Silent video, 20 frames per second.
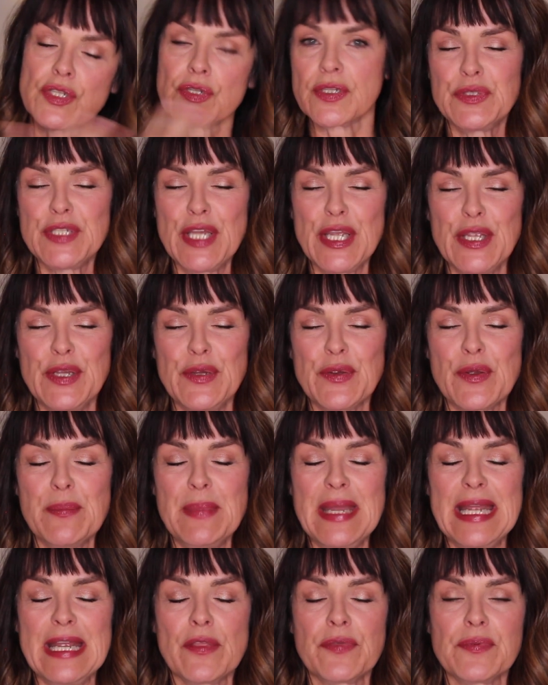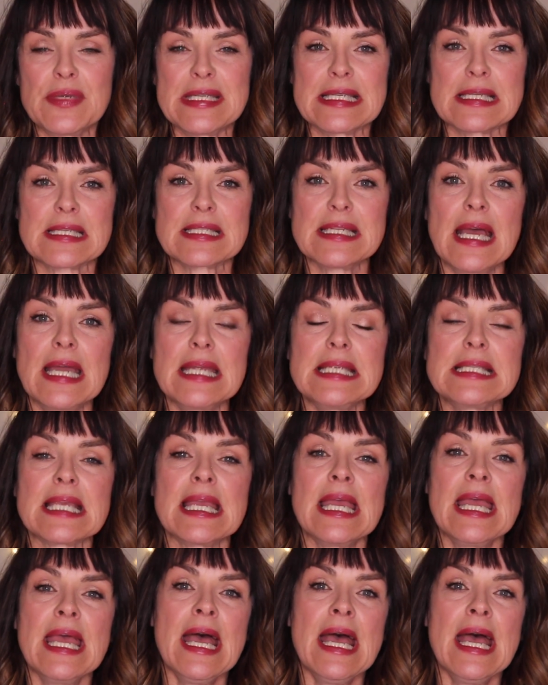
you're taking your omega 369s.